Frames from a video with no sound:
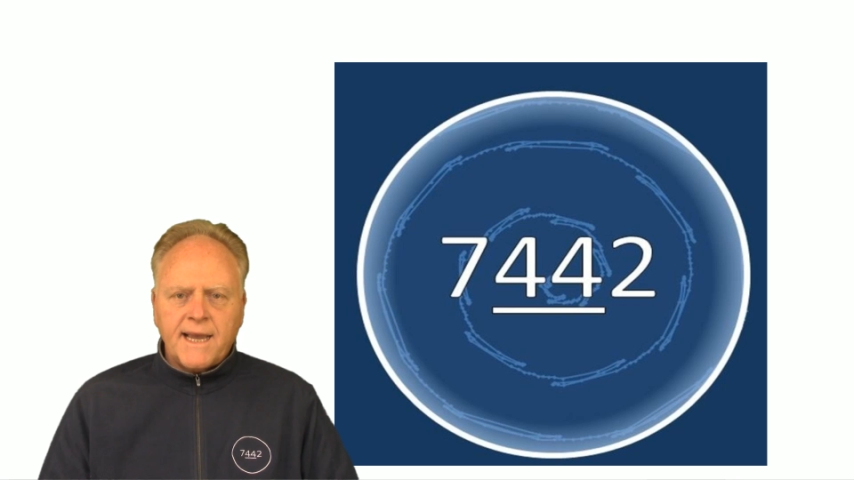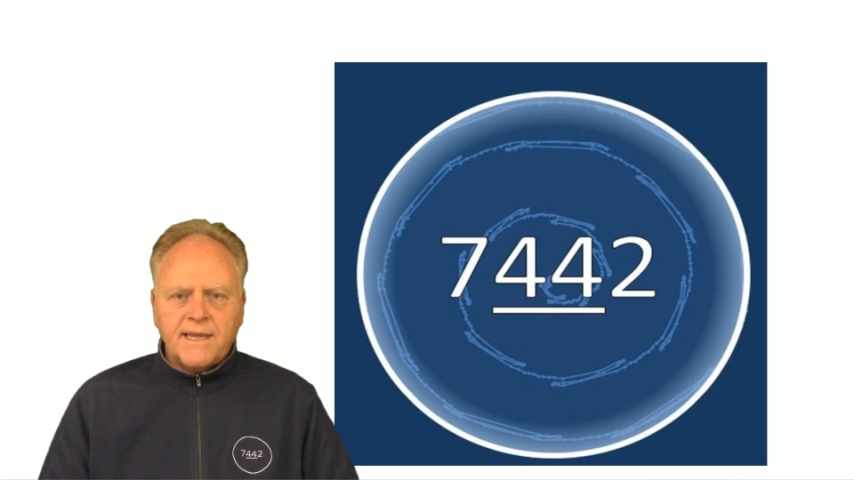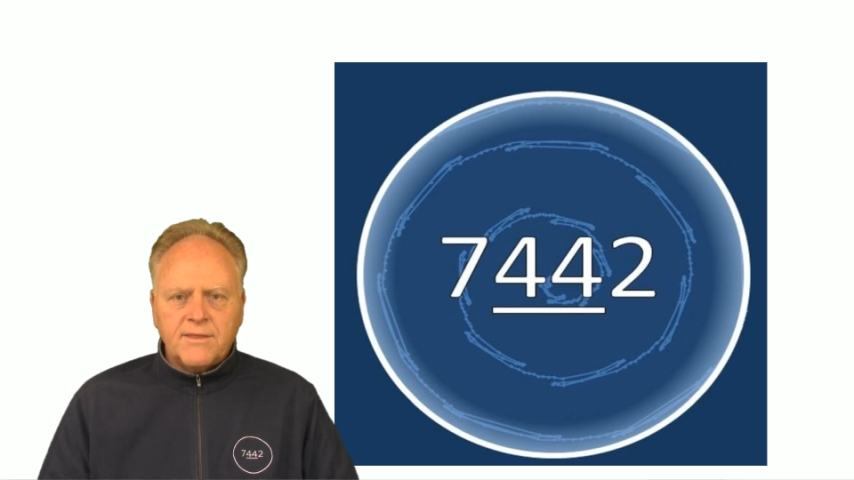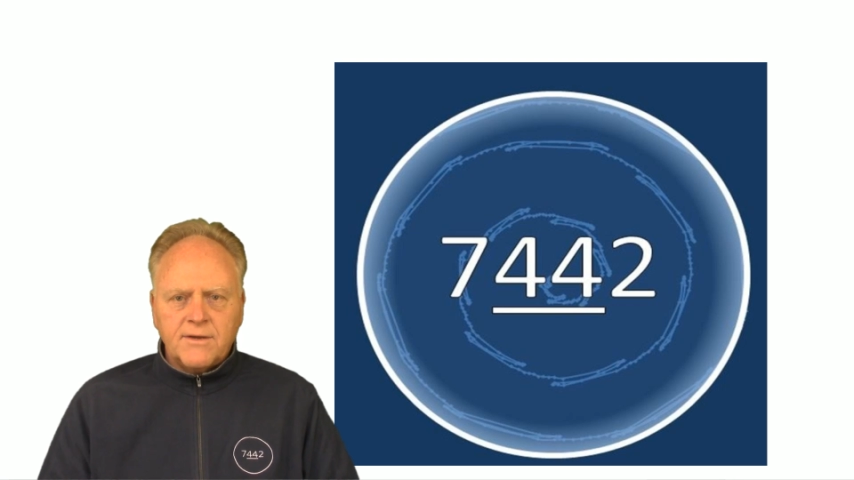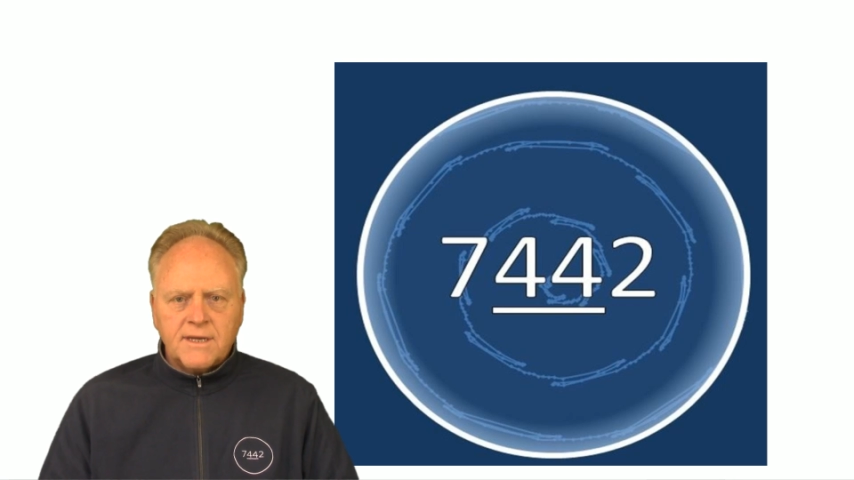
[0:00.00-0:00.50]

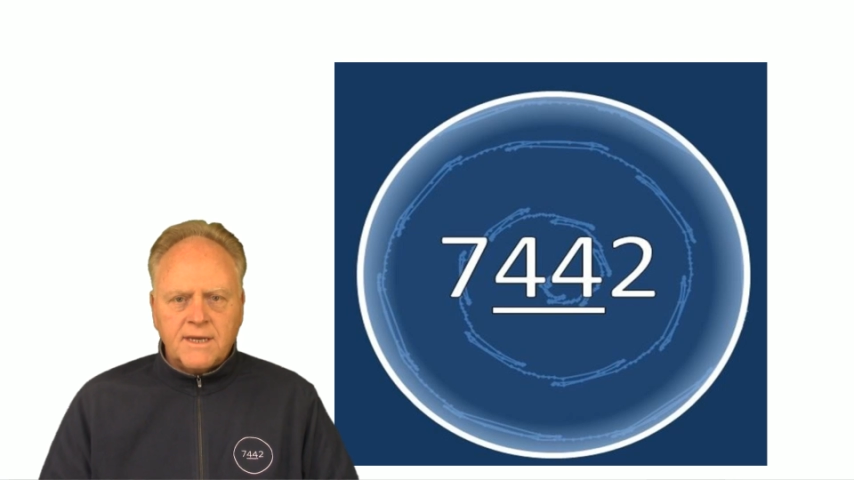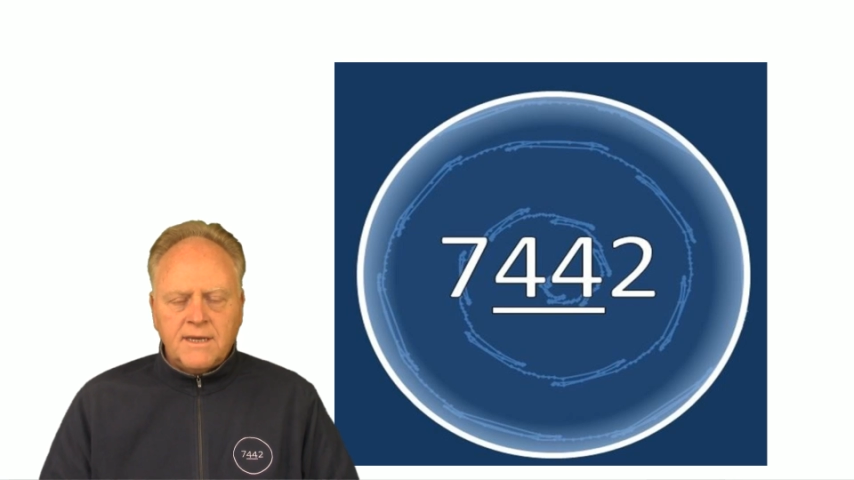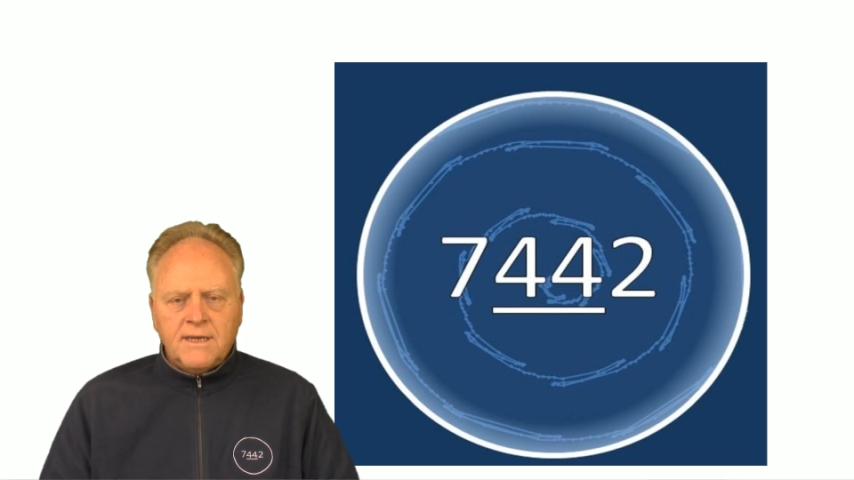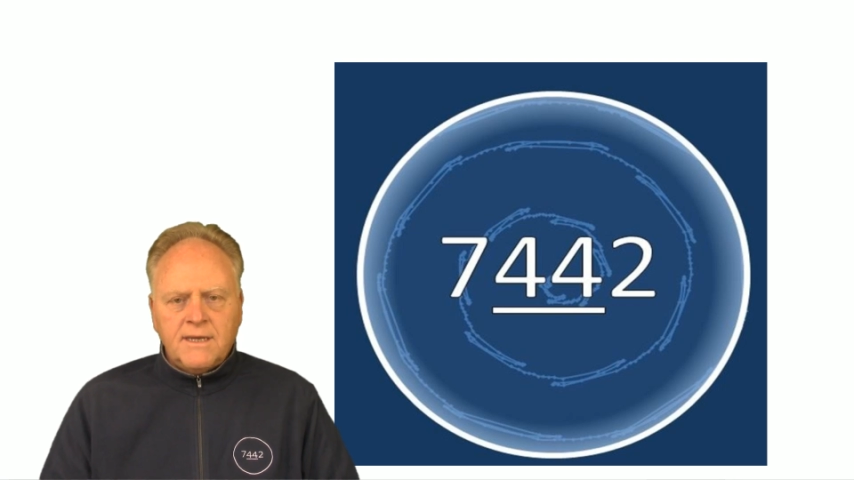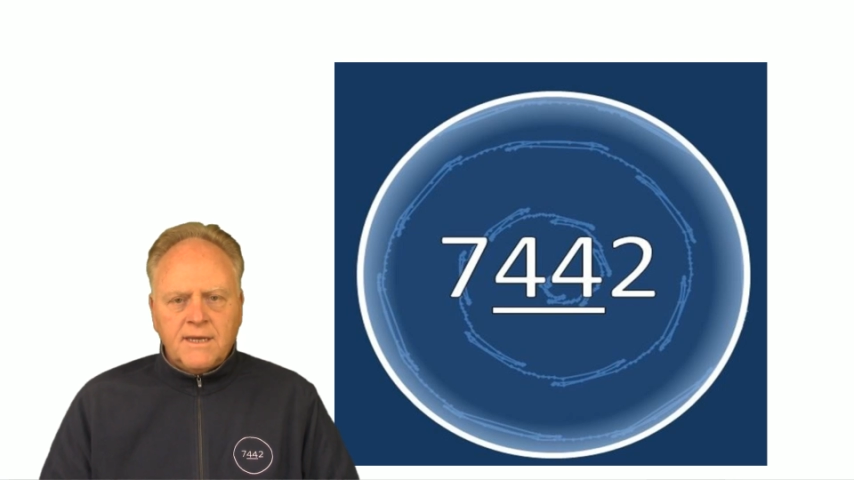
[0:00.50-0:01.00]
and look
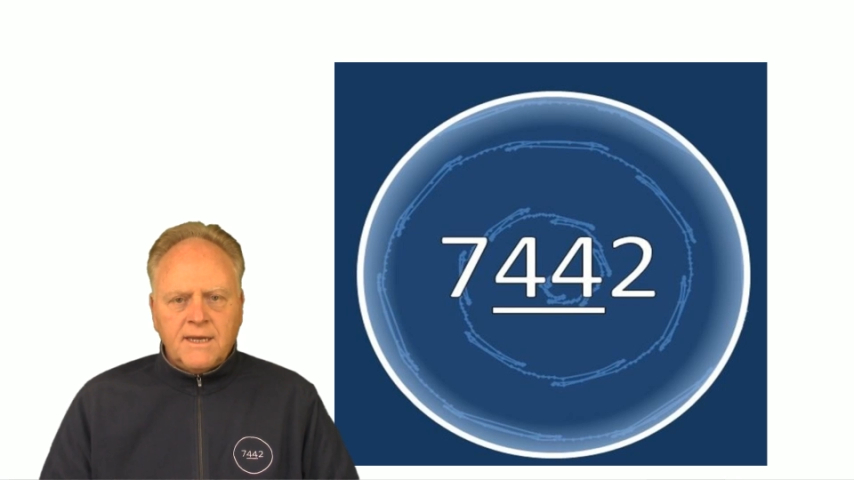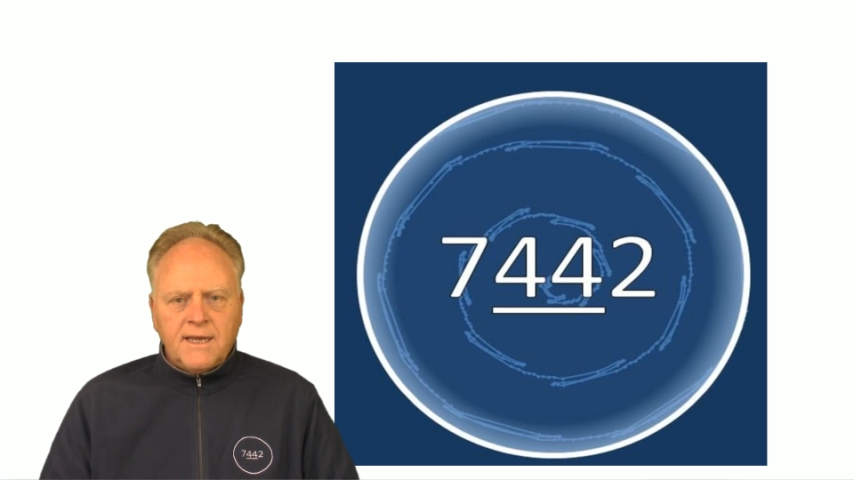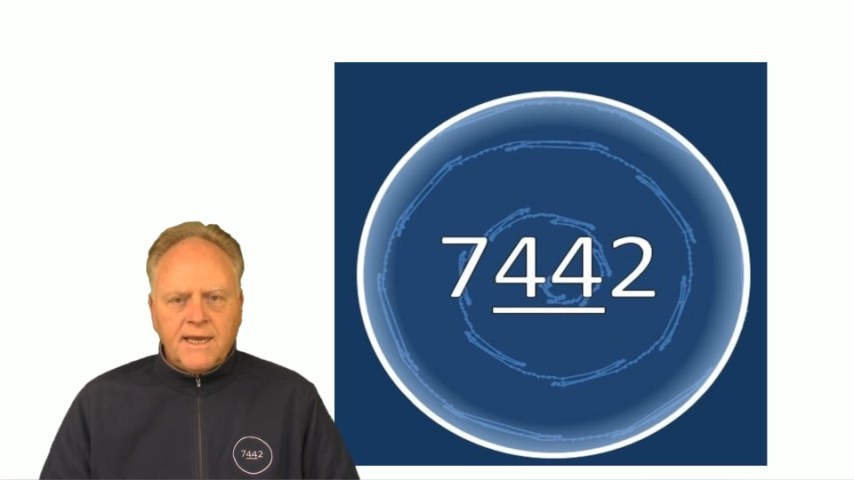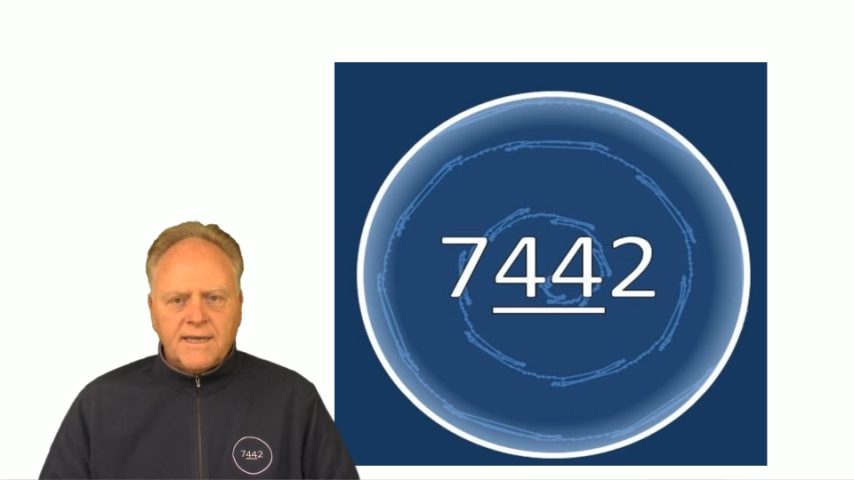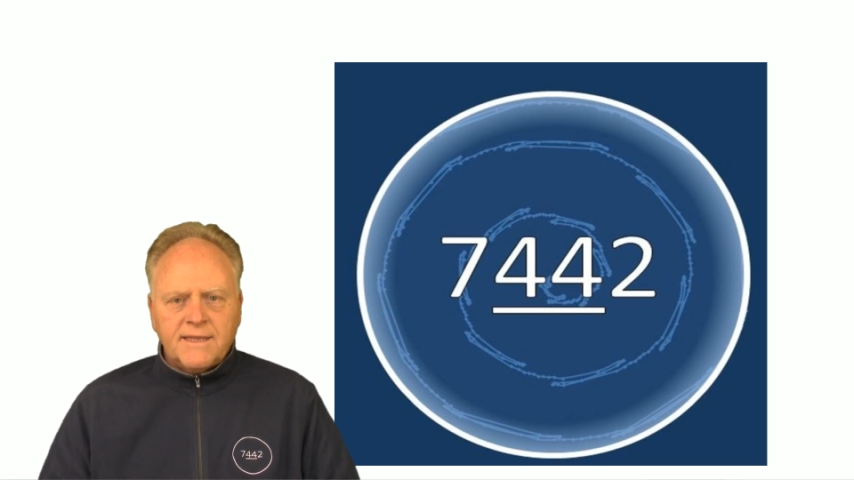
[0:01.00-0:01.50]

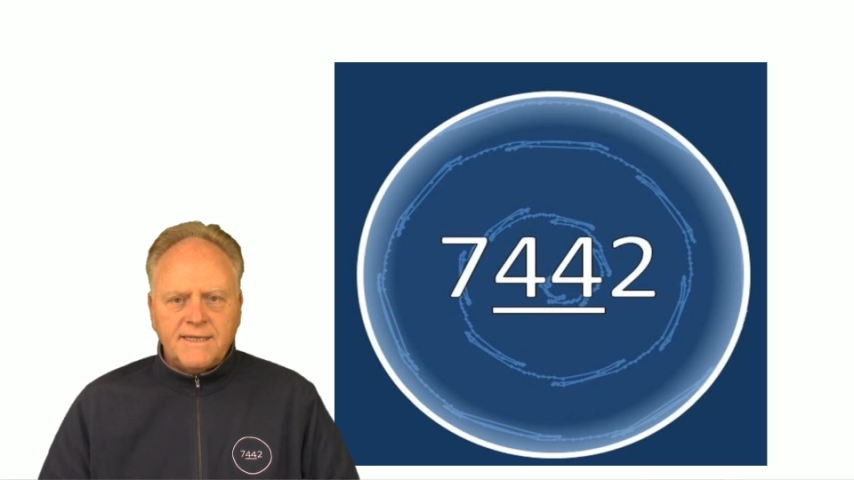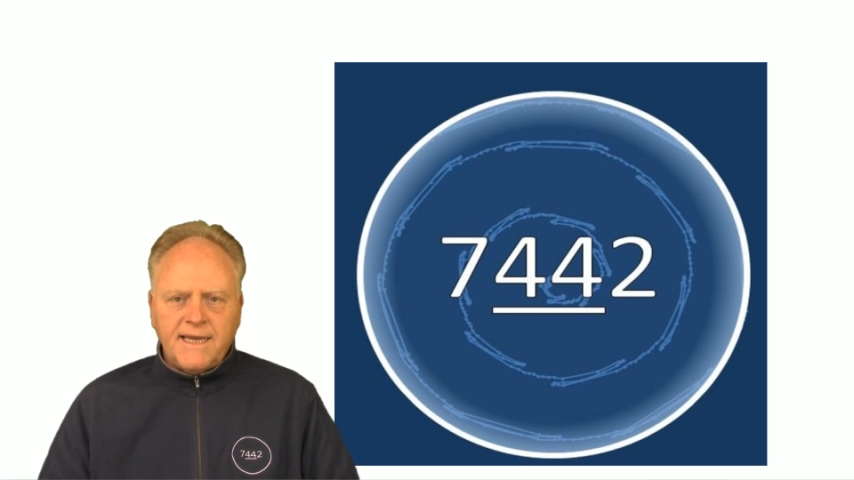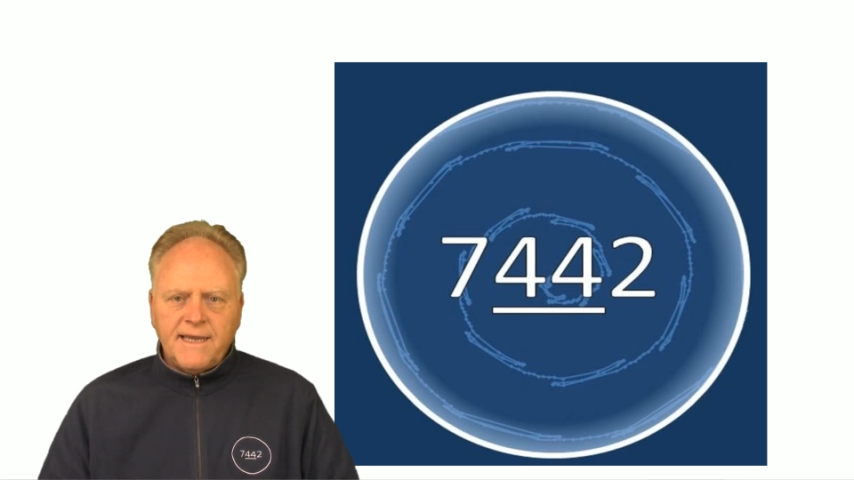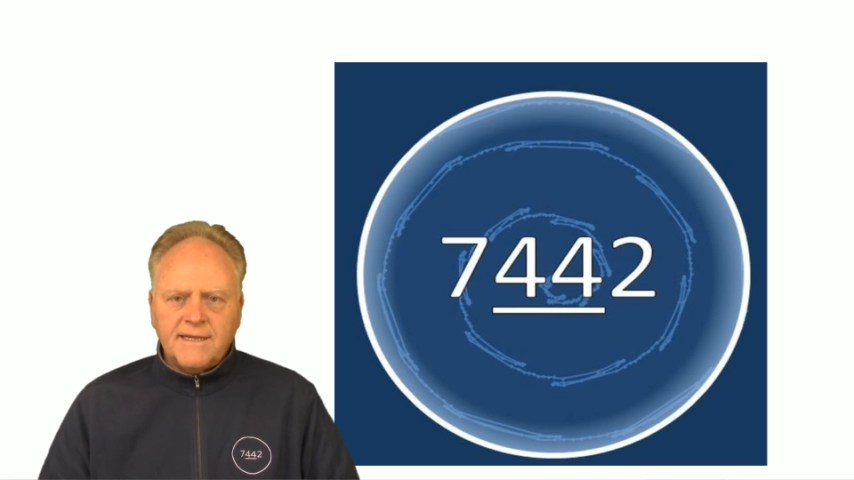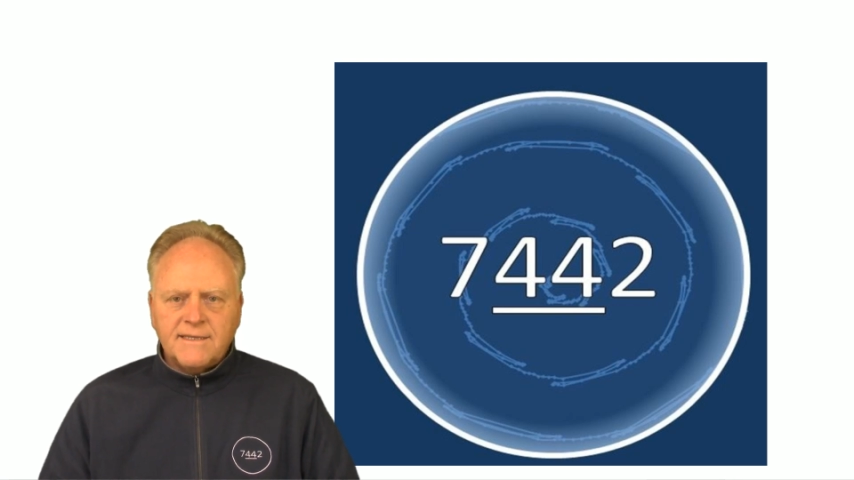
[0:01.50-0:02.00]
at the
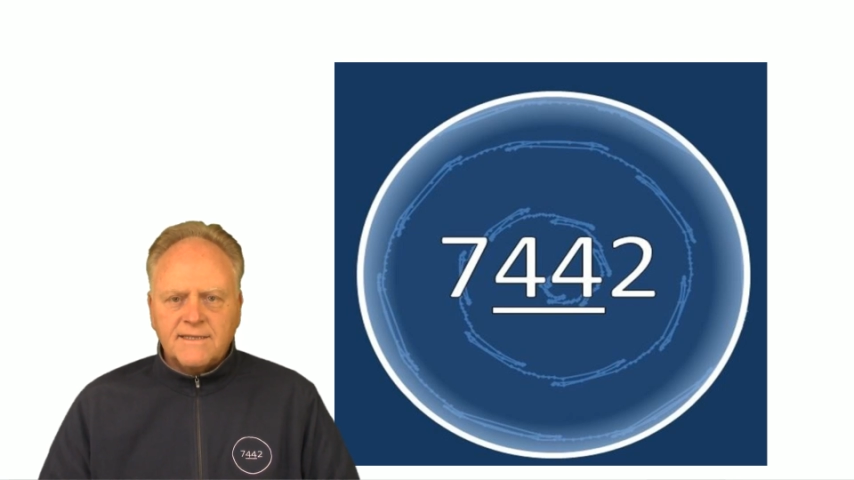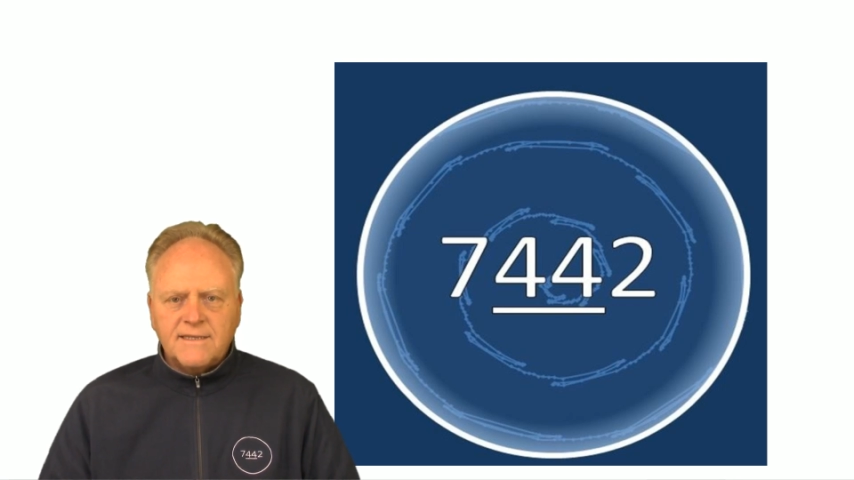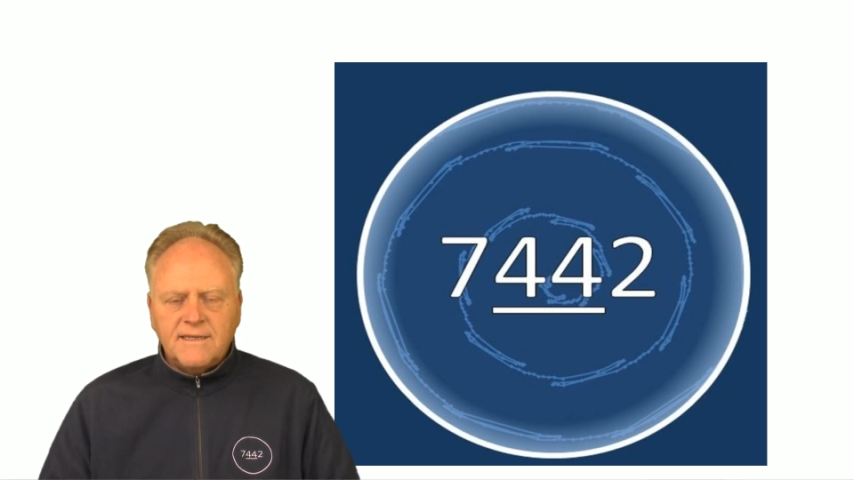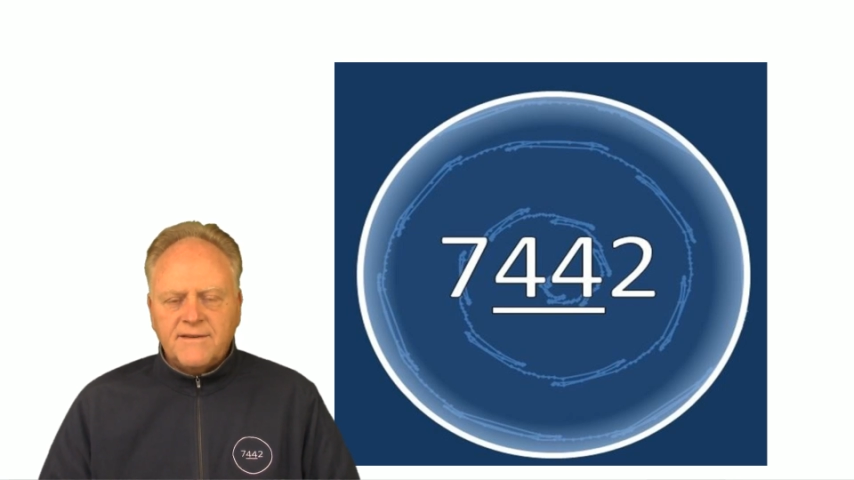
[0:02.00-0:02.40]
data and see